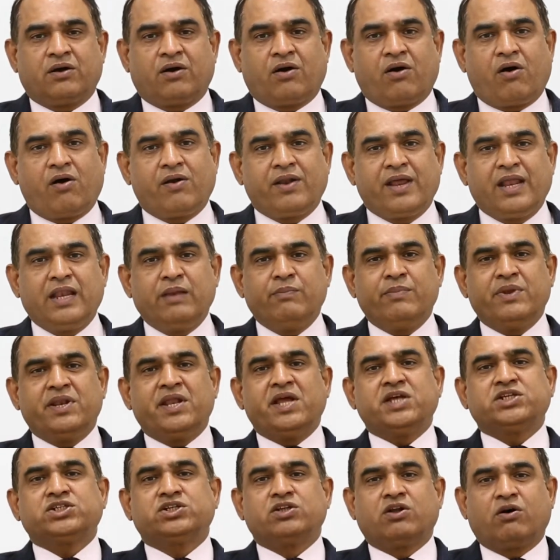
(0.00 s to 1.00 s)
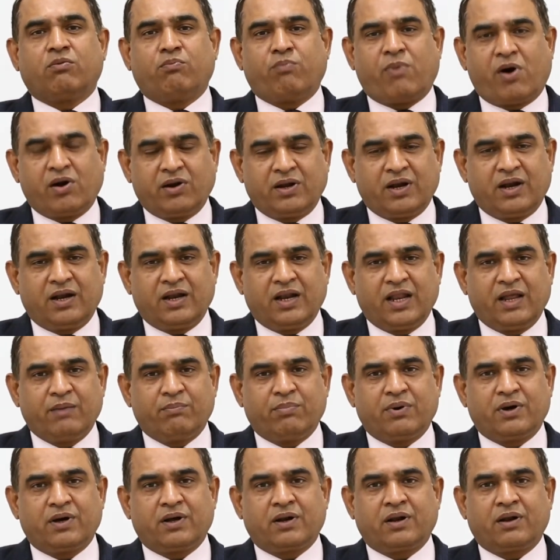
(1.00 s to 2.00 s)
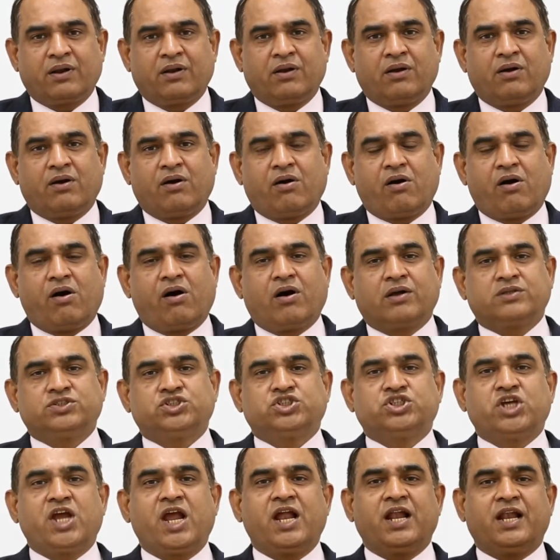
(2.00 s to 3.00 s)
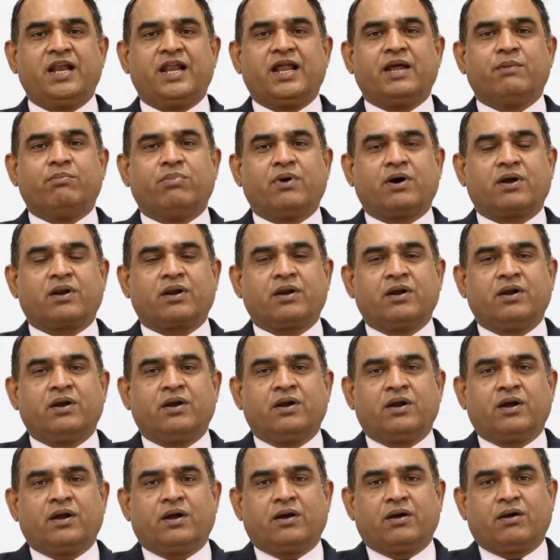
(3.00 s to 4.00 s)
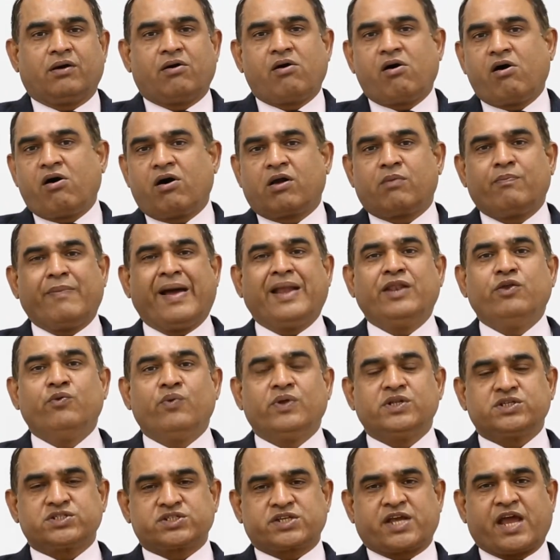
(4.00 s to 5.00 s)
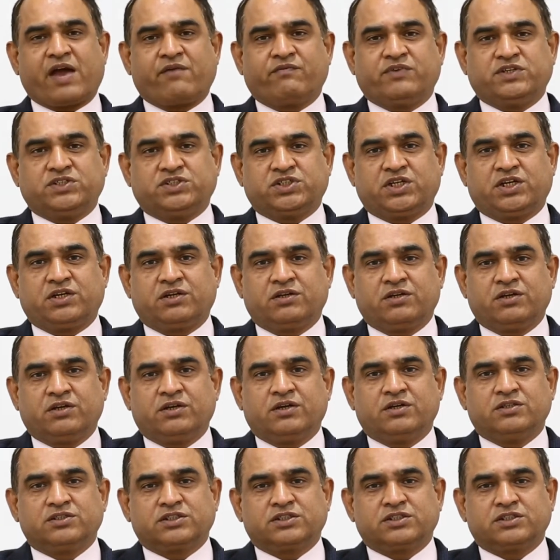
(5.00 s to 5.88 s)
or elimination of bonded labor or child labor or manual scavenging.